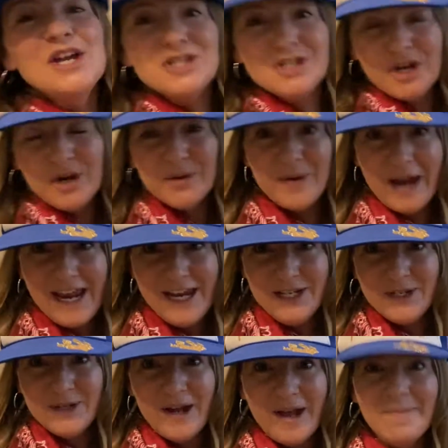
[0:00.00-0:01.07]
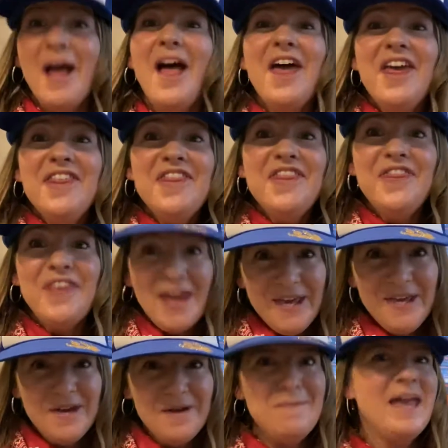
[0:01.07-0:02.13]
train trip.
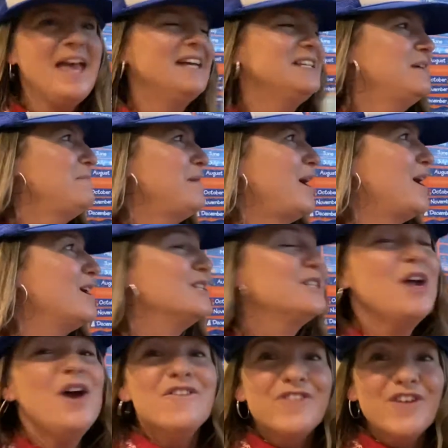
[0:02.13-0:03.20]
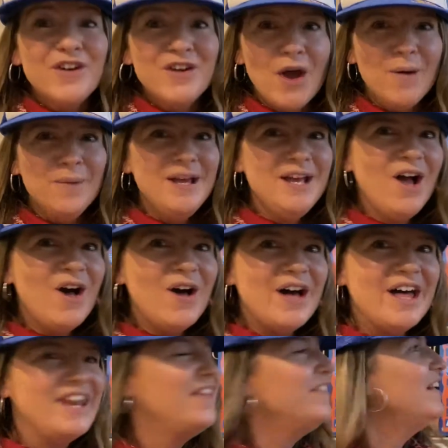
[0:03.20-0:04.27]
Thank you, Panda Bears, for going
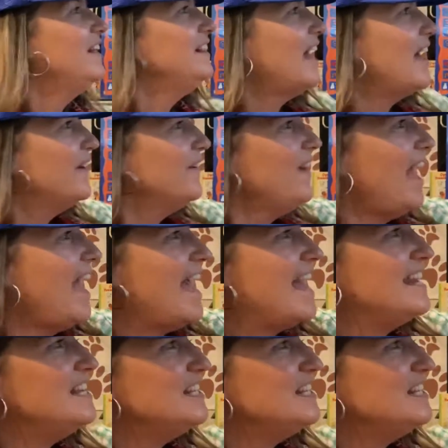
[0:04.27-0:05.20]
on the letter N